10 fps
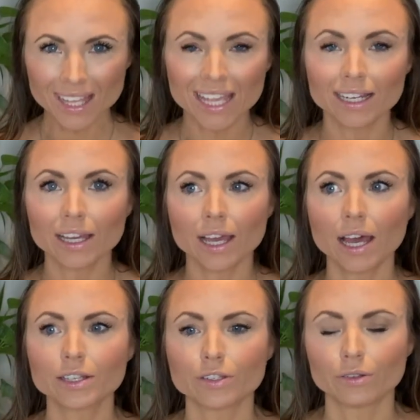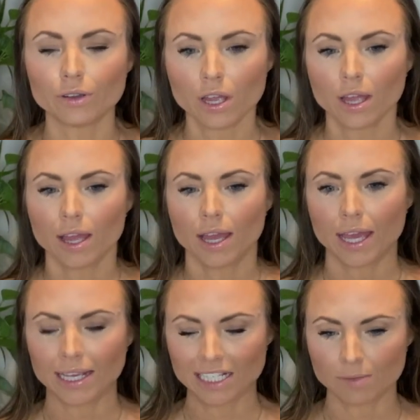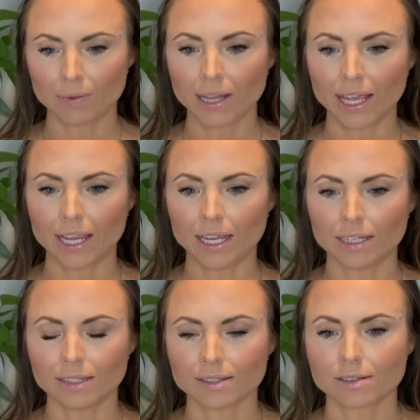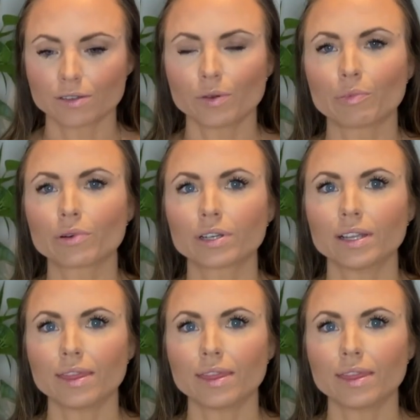And I had to explain, and this is so important,